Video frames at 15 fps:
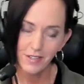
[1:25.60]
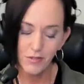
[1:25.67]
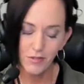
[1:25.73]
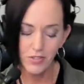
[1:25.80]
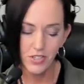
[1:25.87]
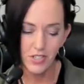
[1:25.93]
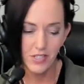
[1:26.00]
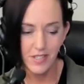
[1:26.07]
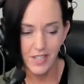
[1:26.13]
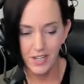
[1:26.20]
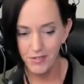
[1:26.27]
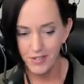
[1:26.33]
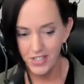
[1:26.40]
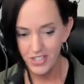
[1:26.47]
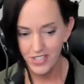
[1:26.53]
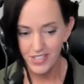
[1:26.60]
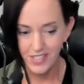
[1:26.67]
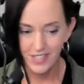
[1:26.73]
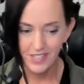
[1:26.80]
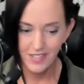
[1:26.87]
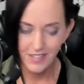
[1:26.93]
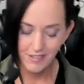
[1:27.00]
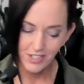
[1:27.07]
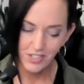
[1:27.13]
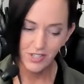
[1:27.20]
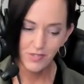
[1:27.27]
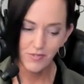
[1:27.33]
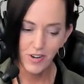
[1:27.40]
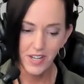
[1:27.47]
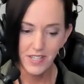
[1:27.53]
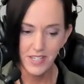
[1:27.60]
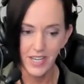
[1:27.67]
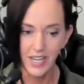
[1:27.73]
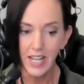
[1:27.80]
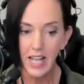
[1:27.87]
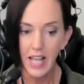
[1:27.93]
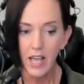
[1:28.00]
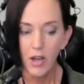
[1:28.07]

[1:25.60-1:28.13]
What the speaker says: gorgeous decorations and delicious frosting.